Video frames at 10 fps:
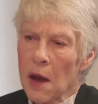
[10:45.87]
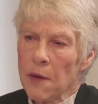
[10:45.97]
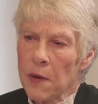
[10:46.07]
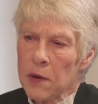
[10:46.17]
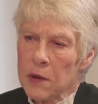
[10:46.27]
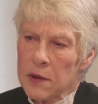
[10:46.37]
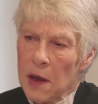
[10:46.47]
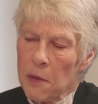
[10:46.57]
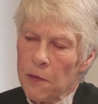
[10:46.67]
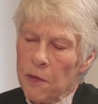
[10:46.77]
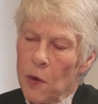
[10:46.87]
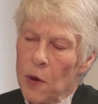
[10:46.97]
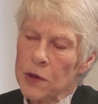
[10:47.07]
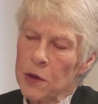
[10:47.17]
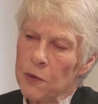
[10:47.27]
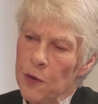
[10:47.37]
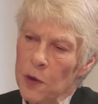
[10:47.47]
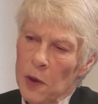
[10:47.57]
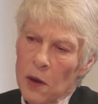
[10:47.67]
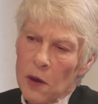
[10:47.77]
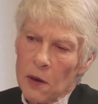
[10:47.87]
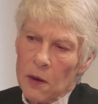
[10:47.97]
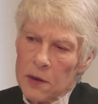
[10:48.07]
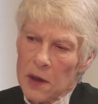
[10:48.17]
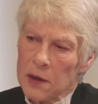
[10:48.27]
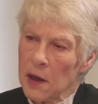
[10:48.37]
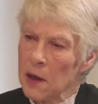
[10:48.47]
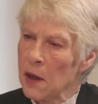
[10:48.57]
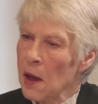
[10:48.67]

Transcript: I've heard you say before, should view the Kurds as a